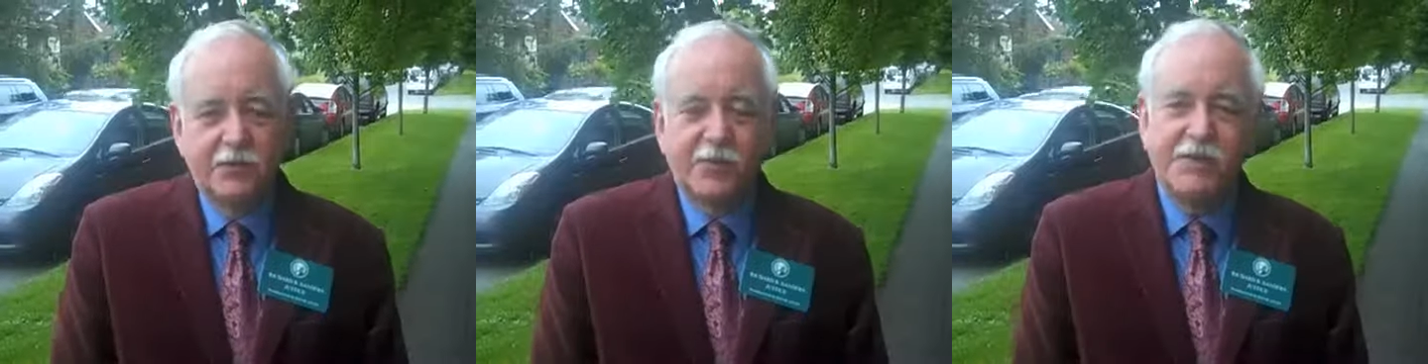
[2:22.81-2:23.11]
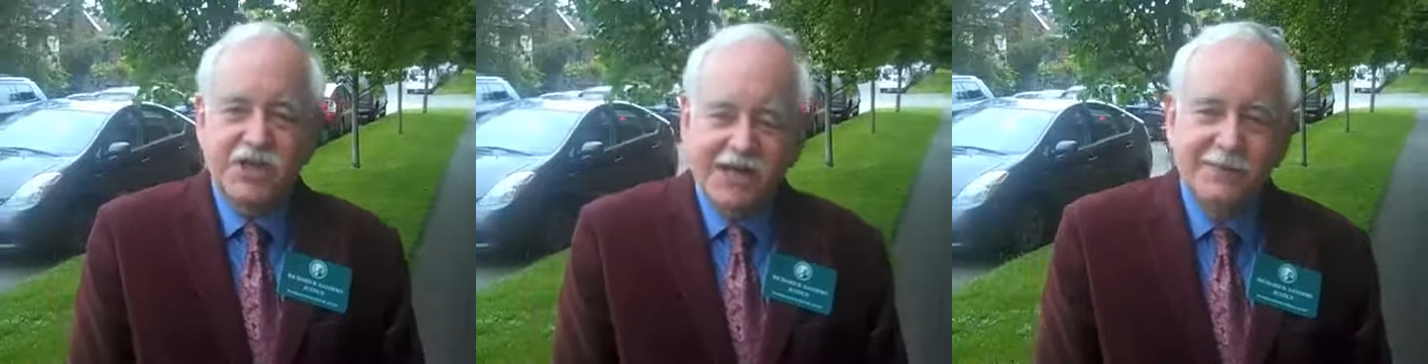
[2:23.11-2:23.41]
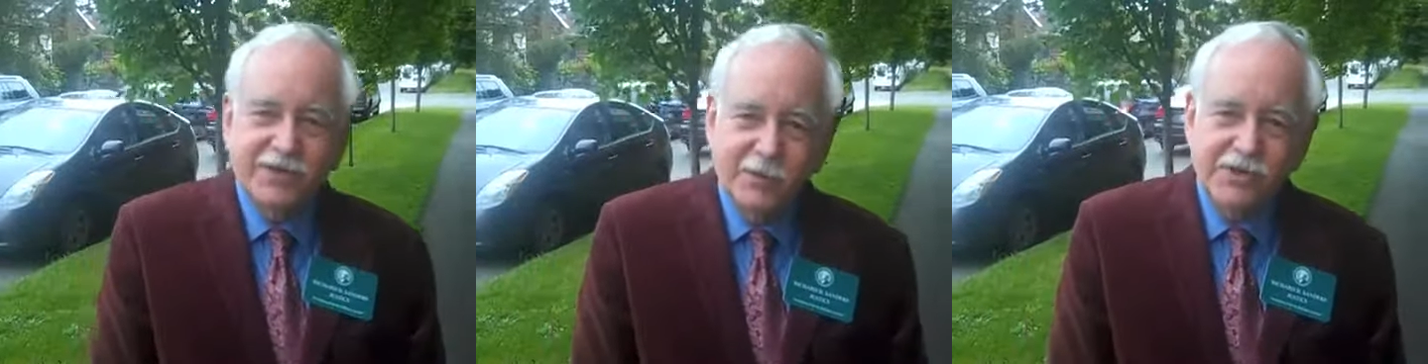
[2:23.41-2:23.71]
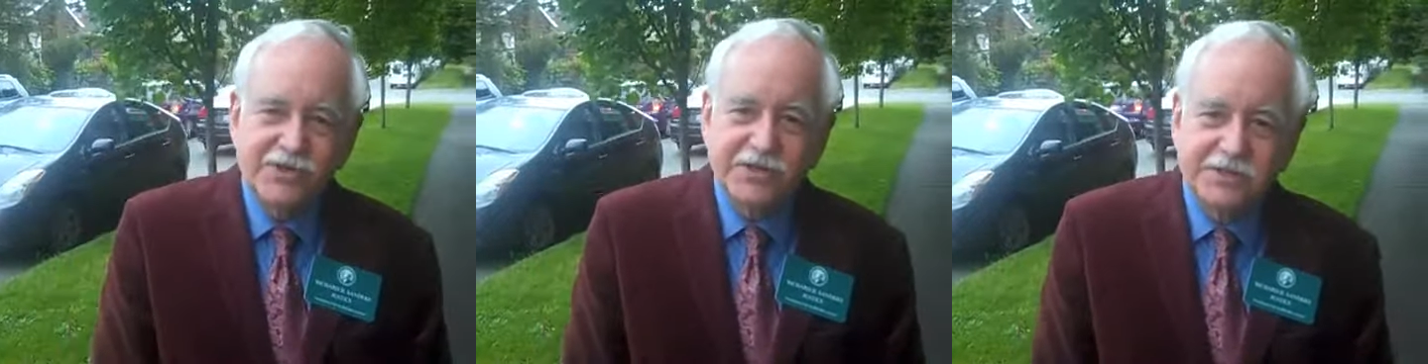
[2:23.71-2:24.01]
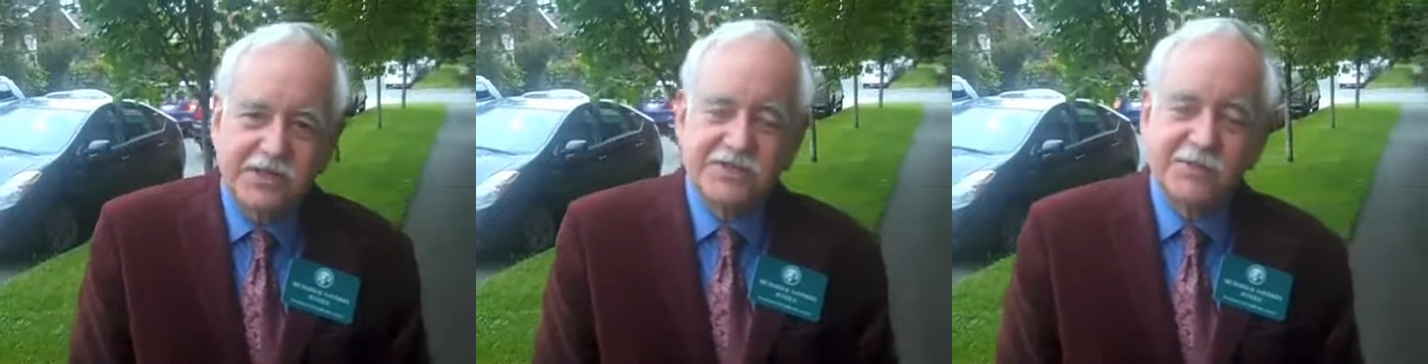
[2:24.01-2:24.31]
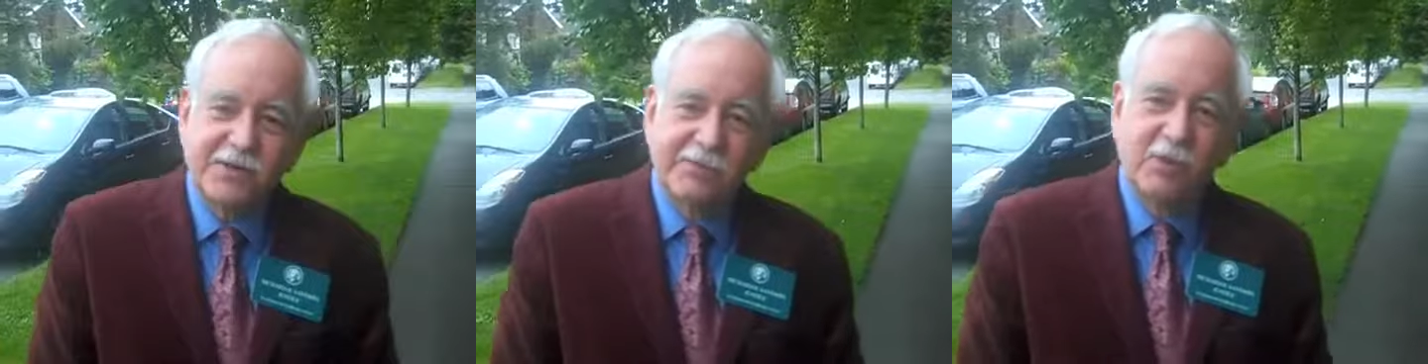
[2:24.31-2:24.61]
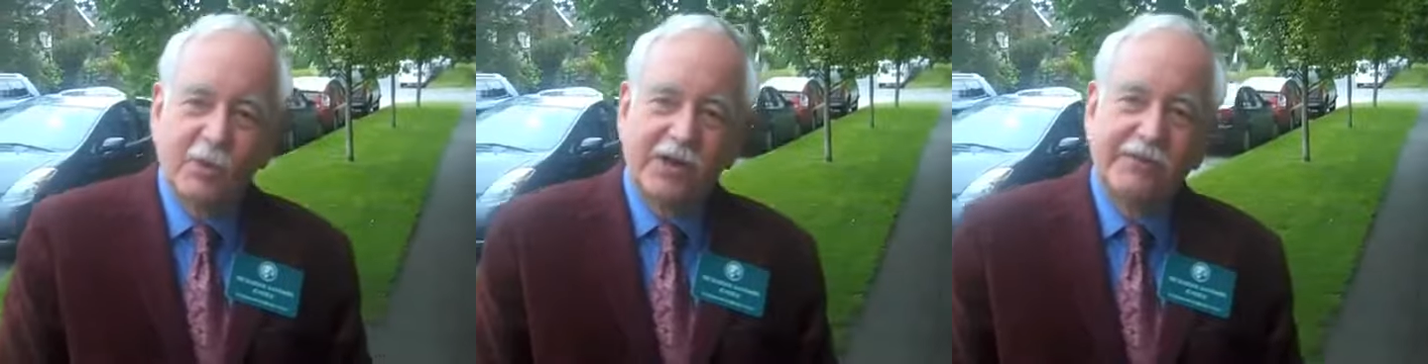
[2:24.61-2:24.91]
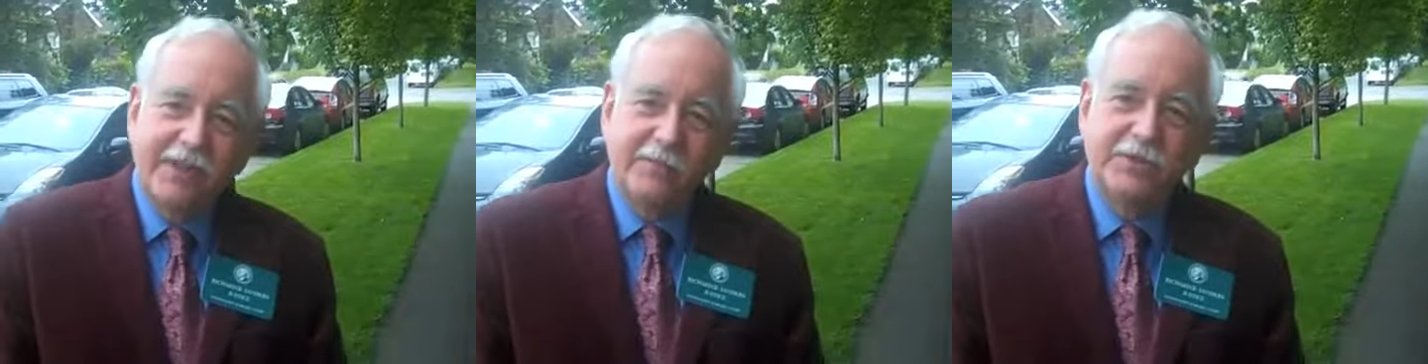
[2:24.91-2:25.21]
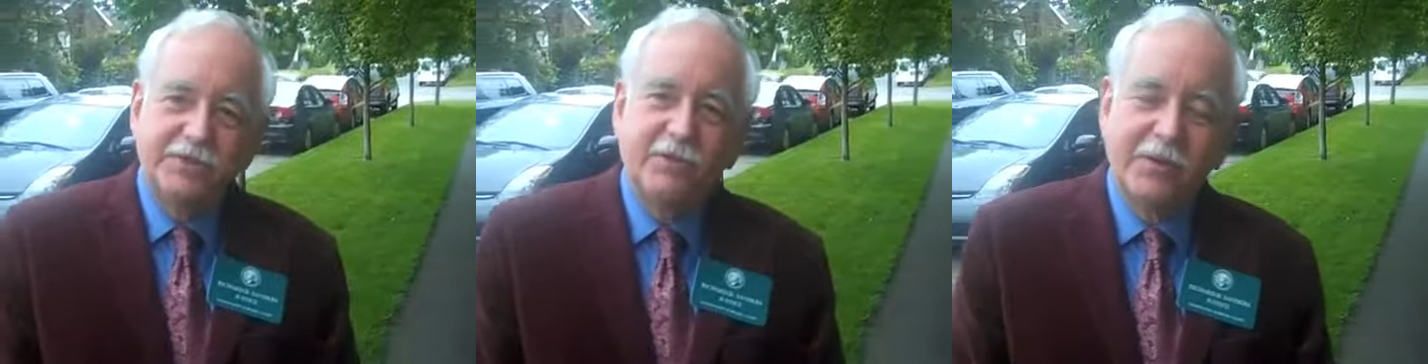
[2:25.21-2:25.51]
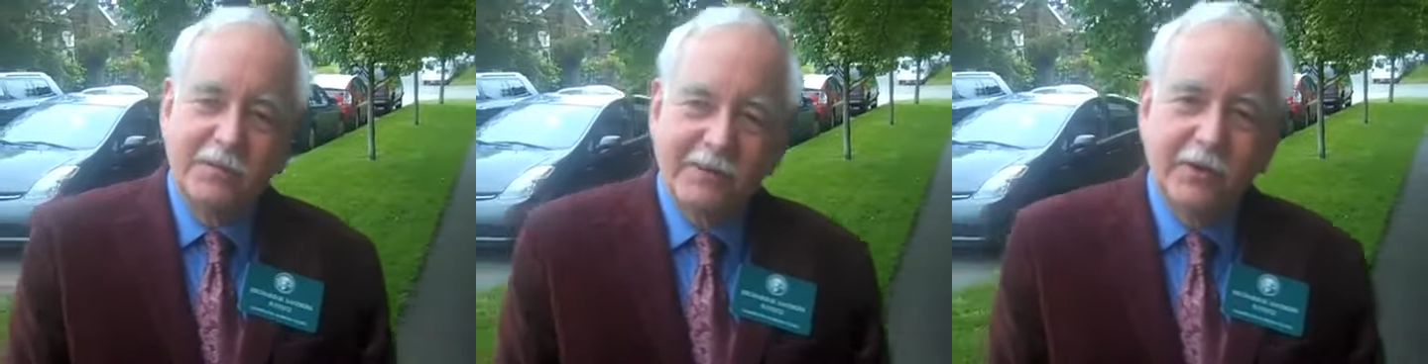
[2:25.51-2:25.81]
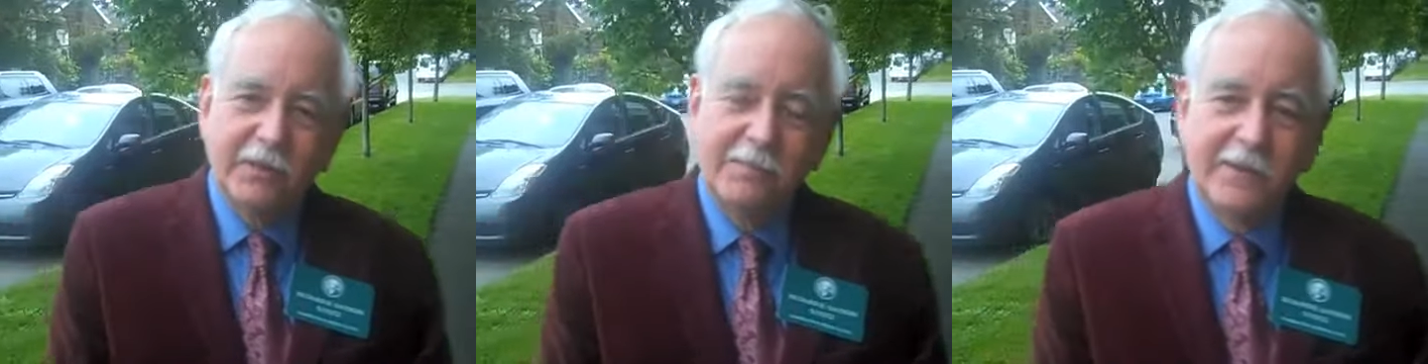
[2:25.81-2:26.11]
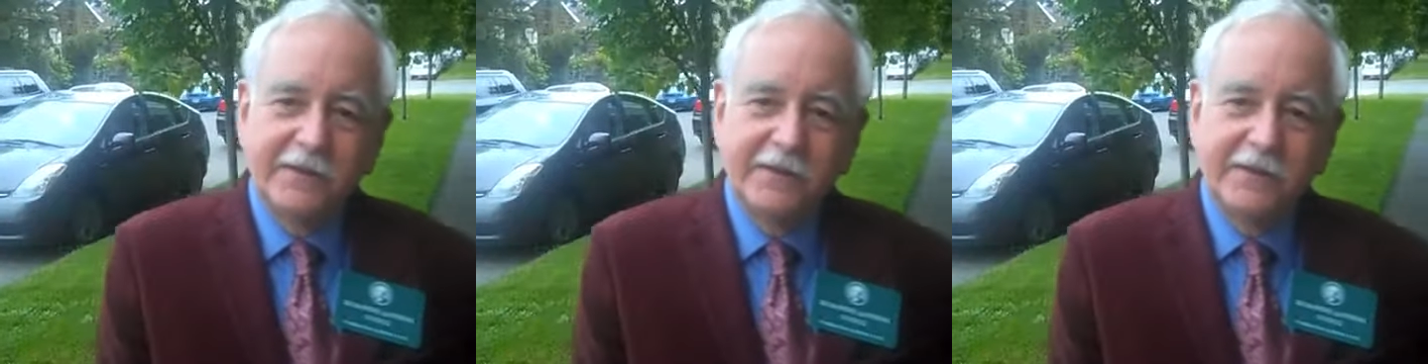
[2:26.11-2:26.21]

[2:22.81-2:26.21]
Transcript: When we talk about the Washington State Supreme Court, I think we should remember